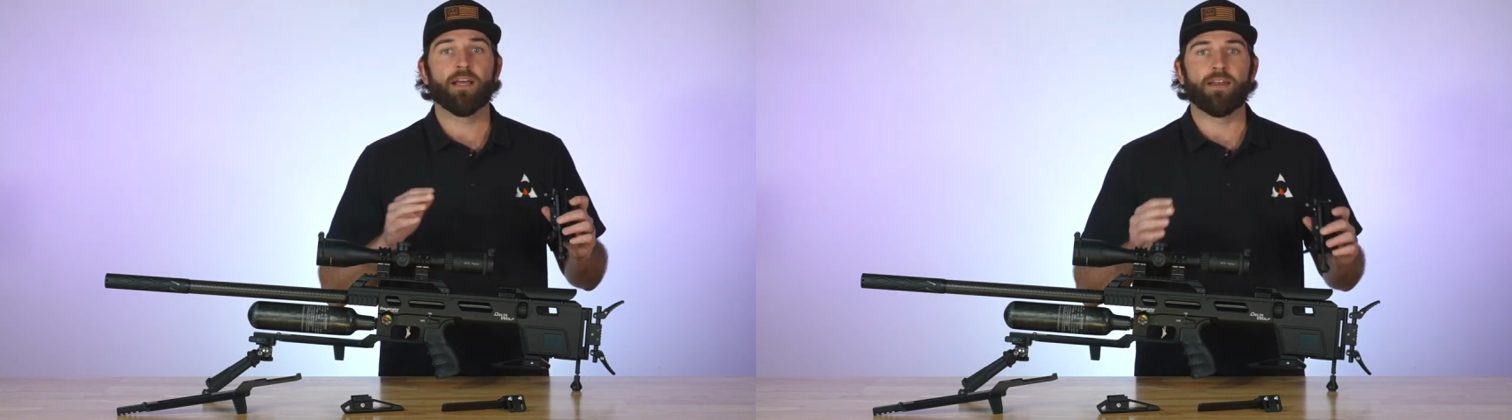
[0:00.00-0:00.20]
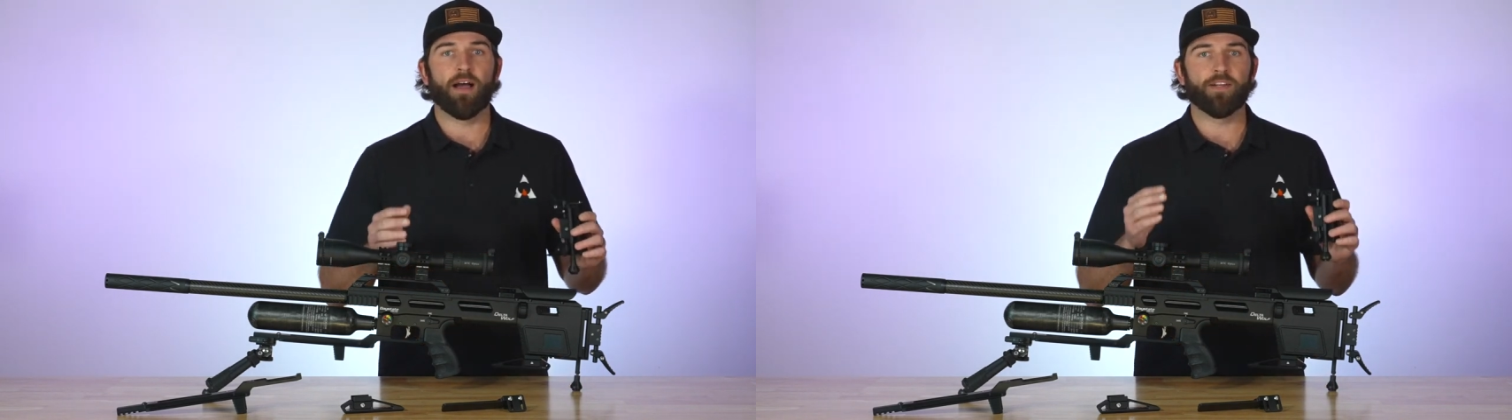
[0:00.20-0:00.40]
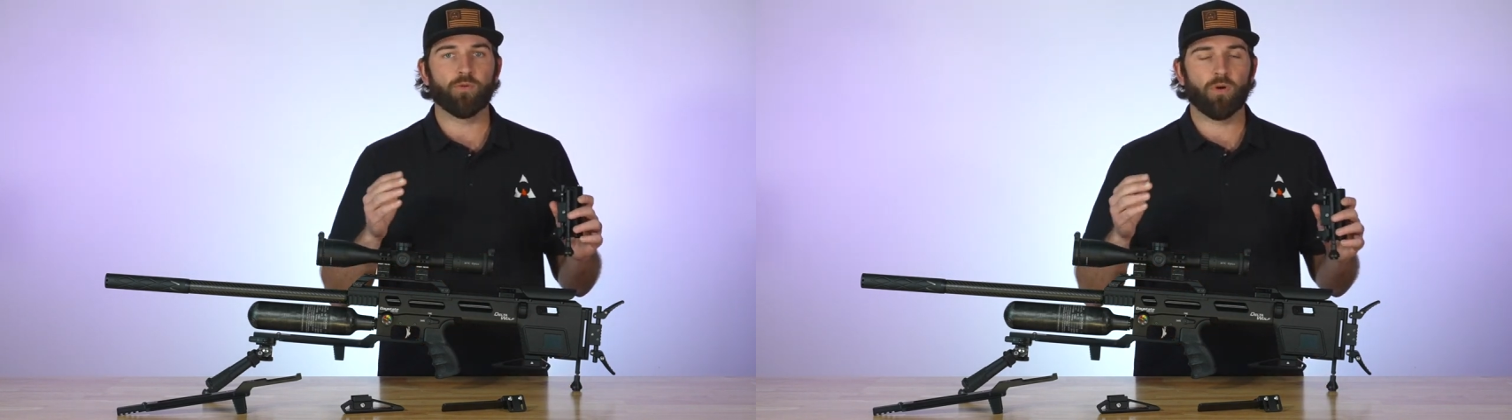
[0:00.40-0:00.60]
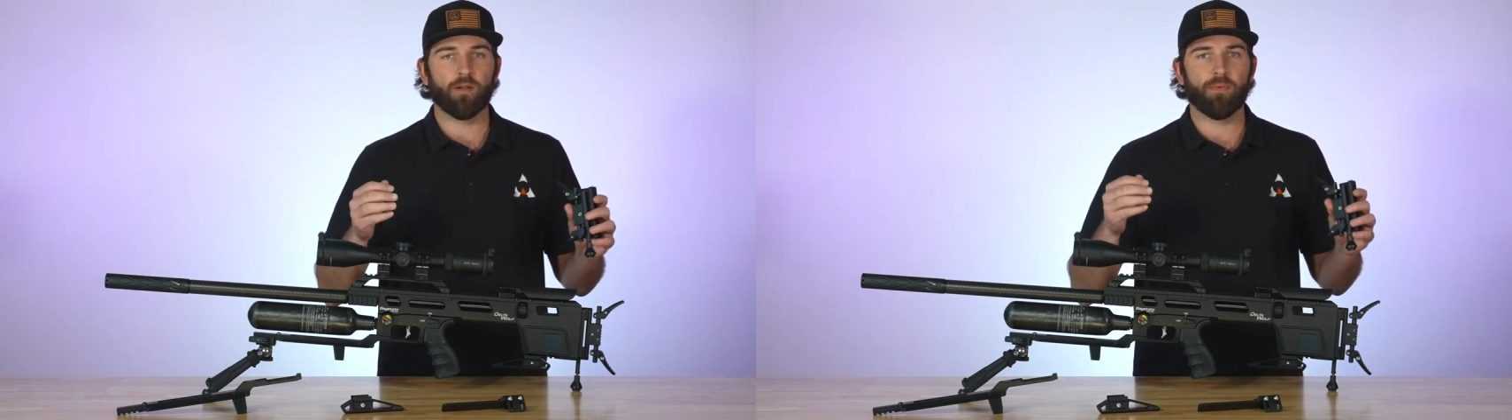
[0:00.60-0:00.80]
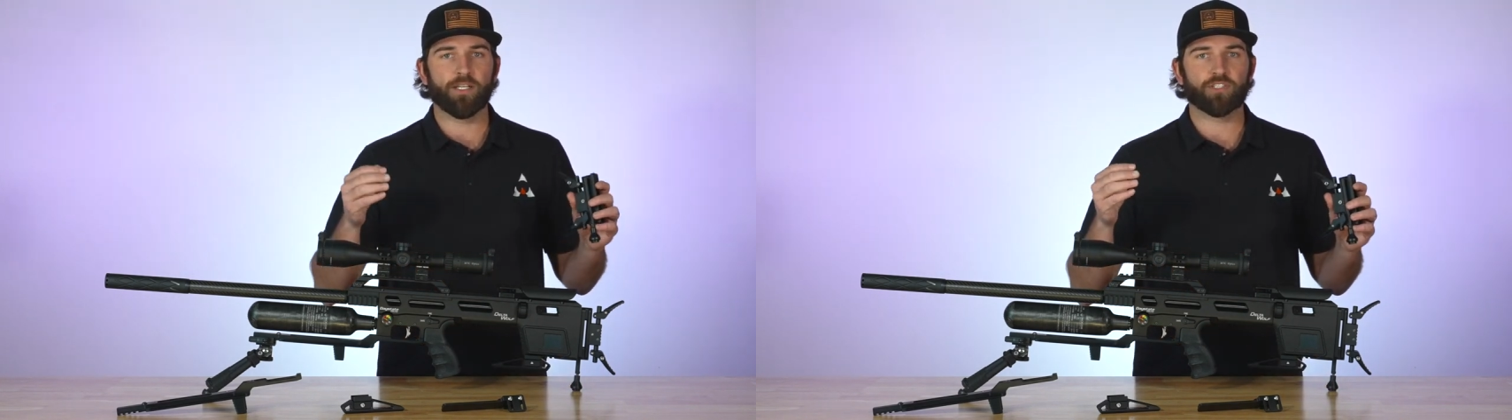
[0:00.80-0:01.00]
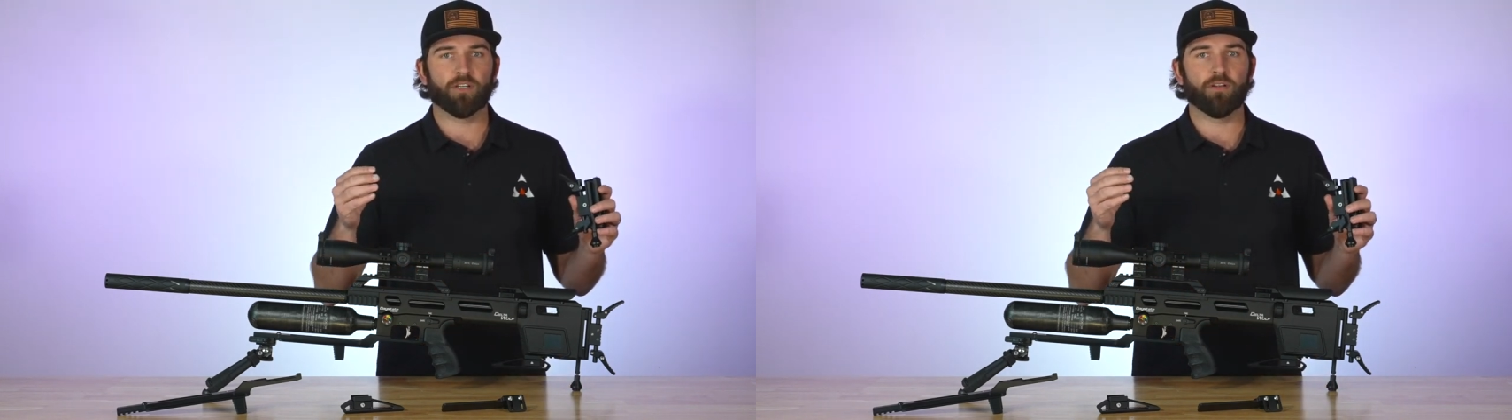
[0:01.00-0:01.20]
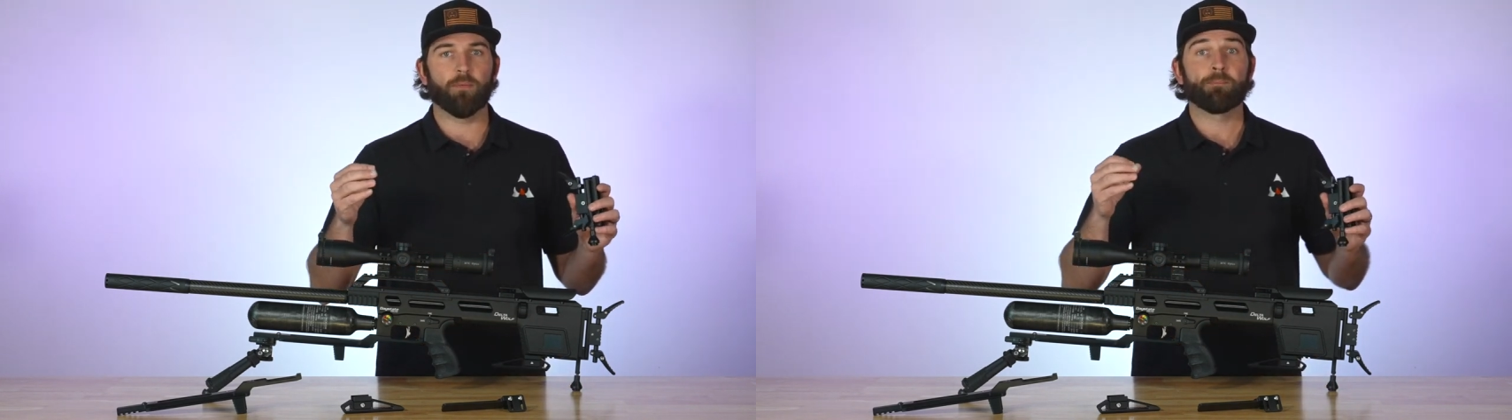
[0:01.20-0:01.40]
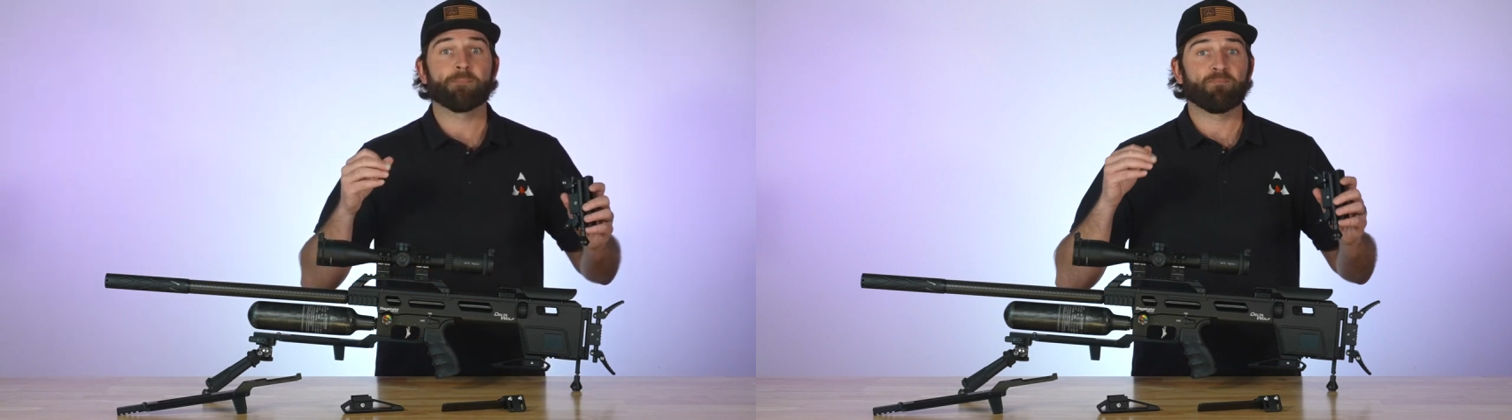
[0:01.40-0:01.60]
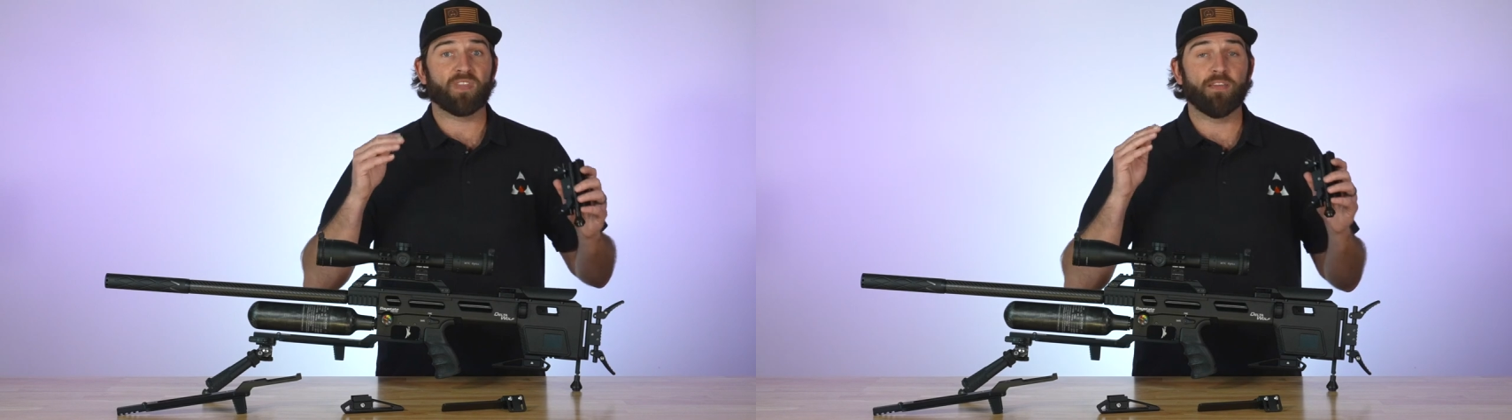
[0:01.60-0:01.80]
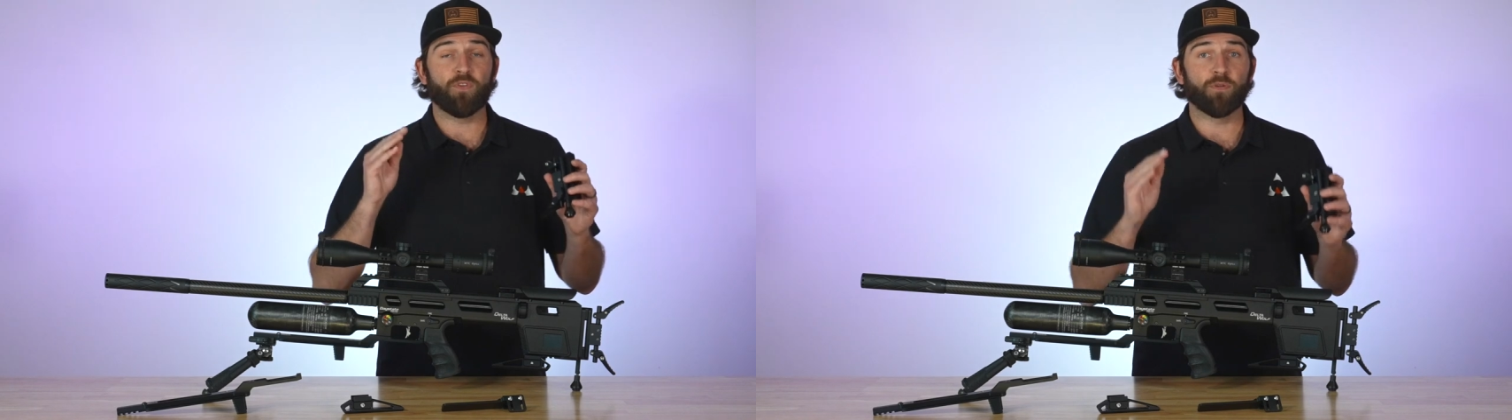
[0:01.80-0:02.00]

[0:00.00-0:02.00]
Now I do want to make sure, if